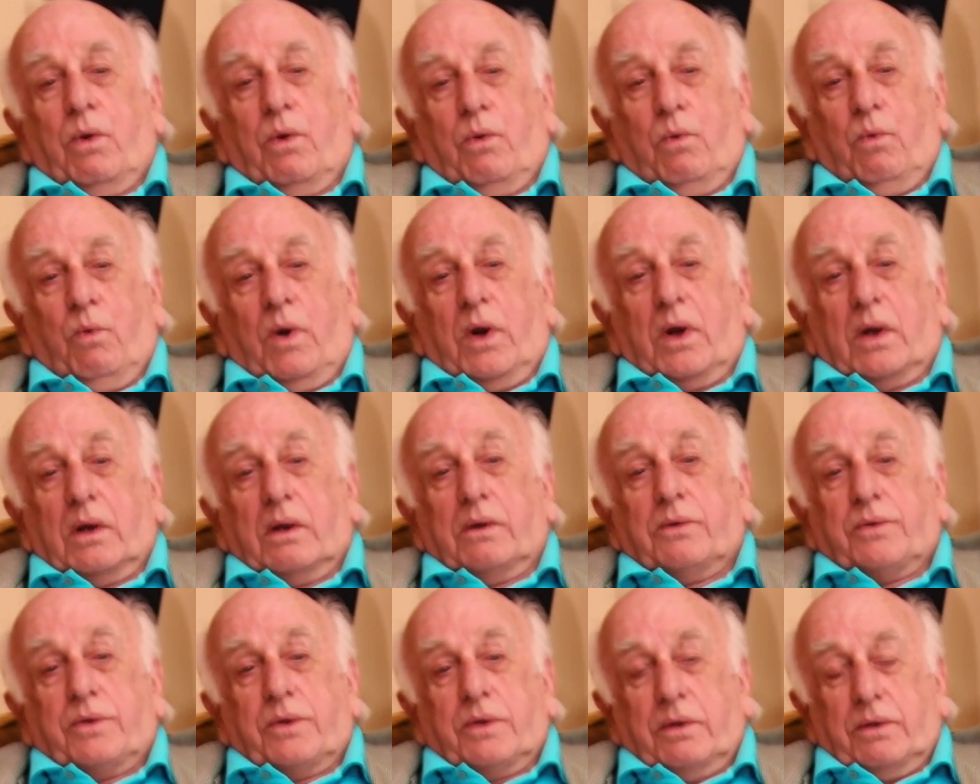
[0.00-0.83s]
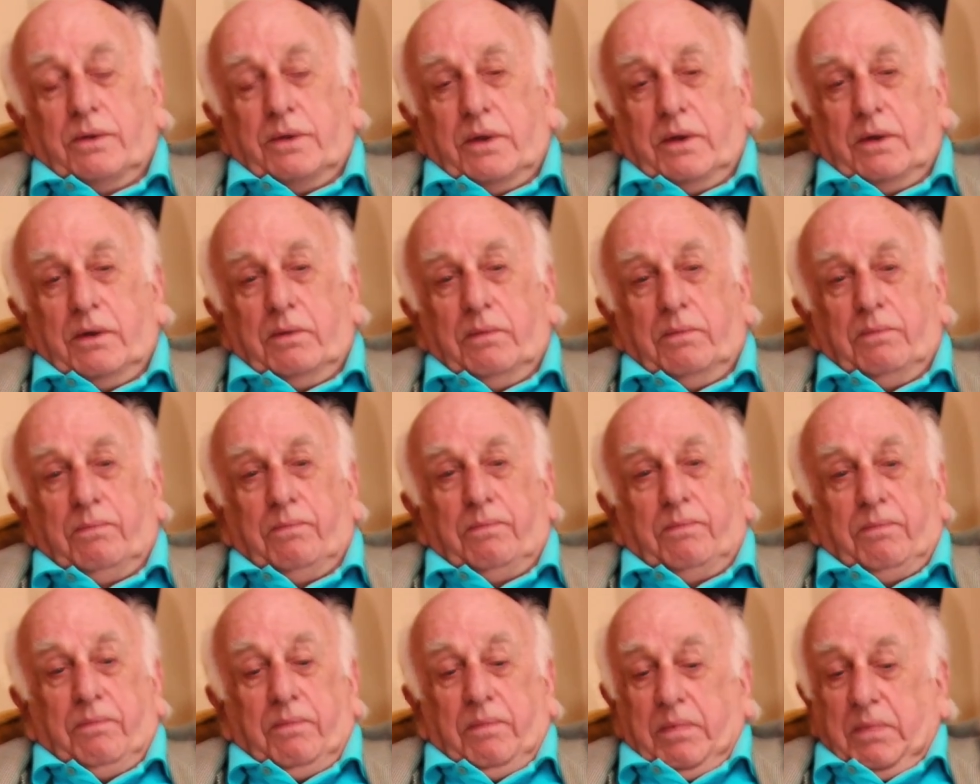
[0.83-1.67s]
Well, she,
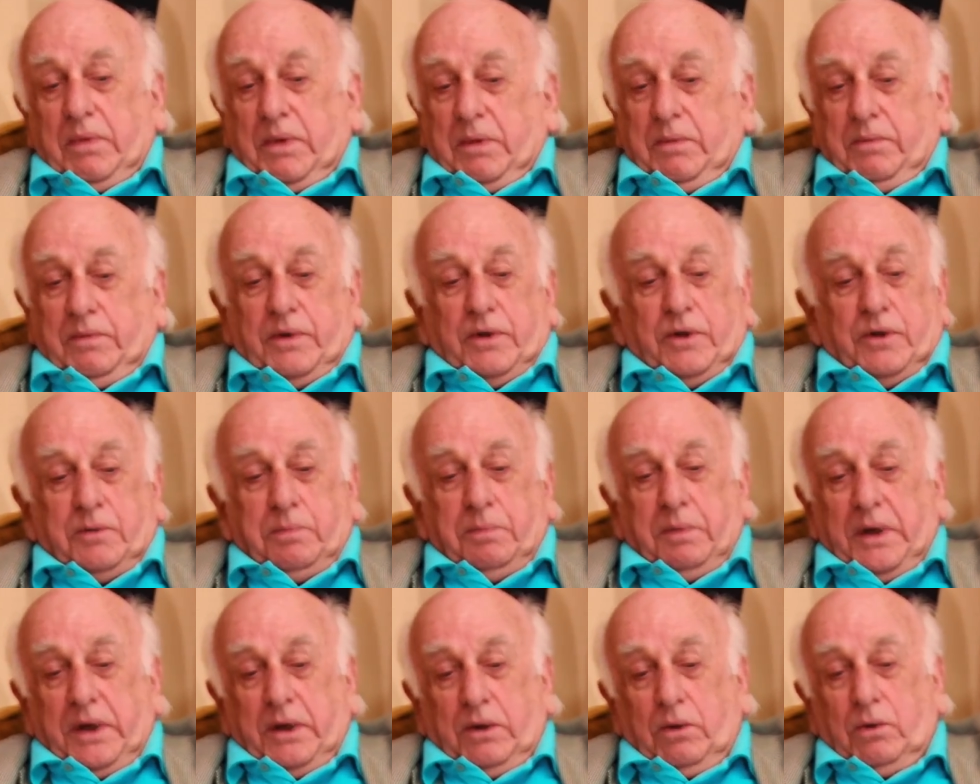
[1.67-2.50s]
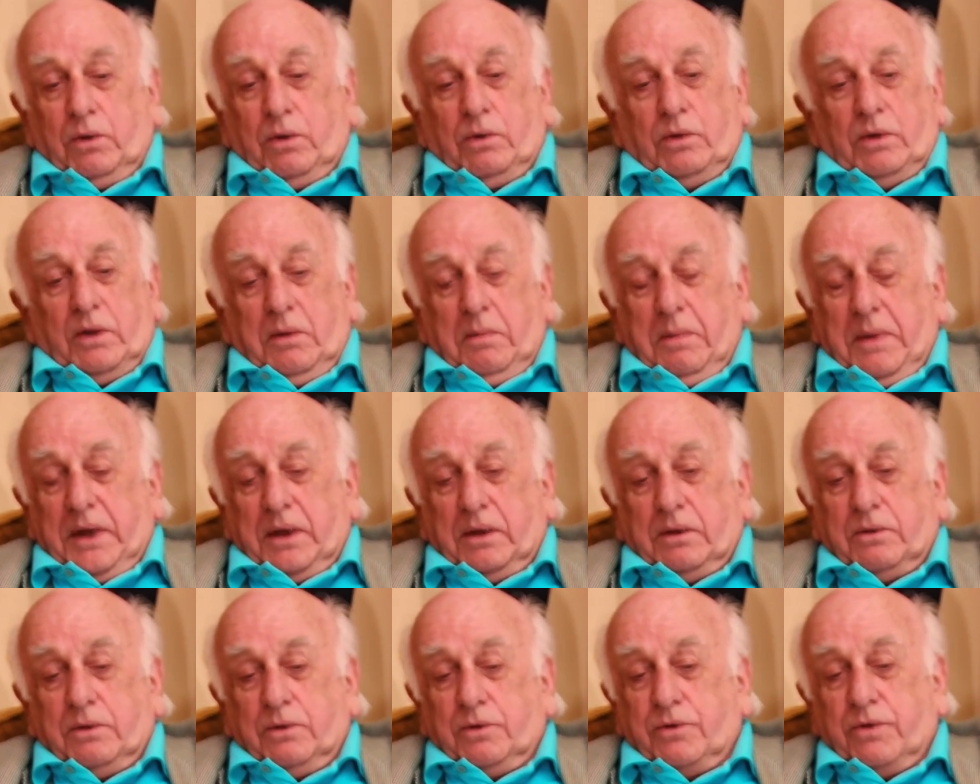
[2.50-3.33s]
despite all the
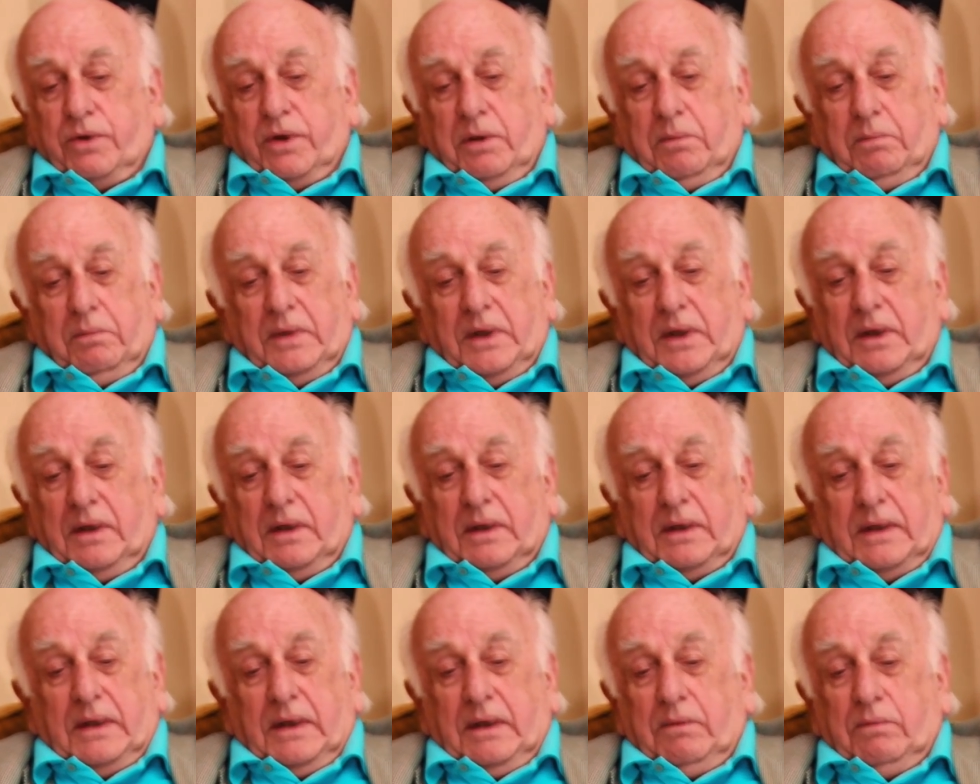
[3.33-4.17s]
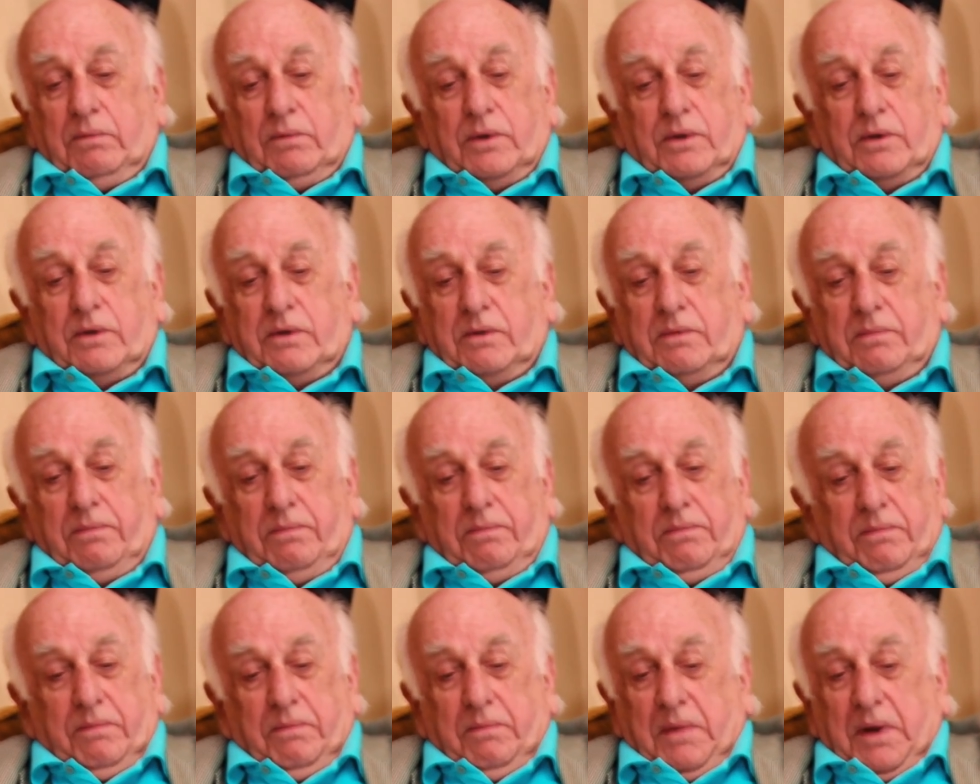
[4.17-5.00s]
medical treatment that was
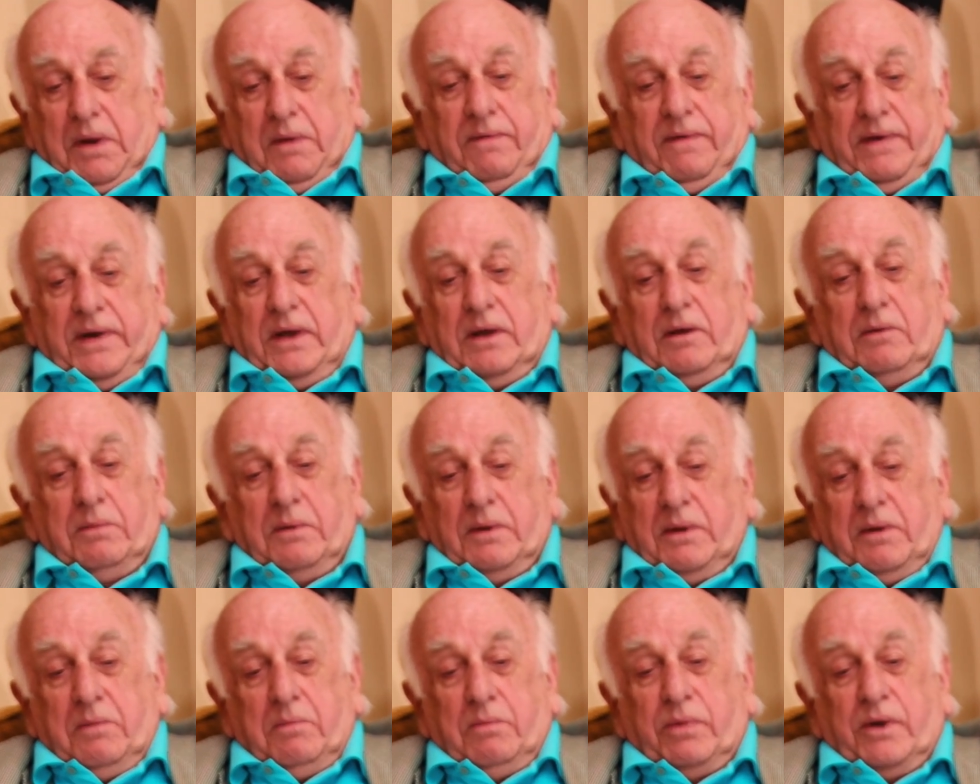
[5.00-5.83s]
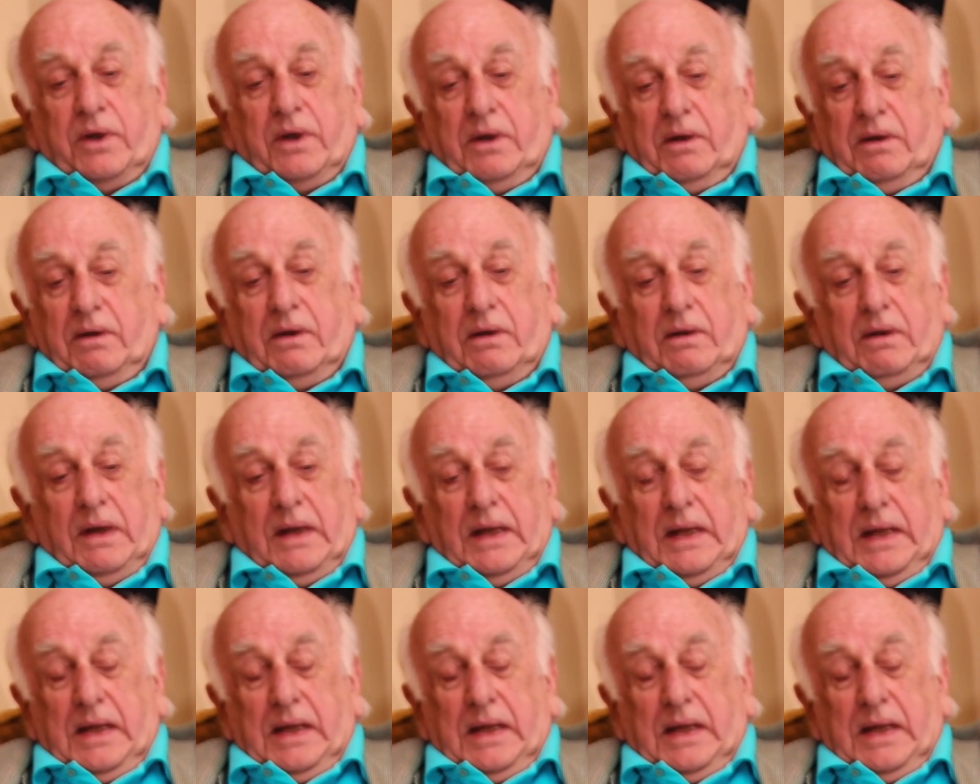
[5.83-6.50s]
available in Britain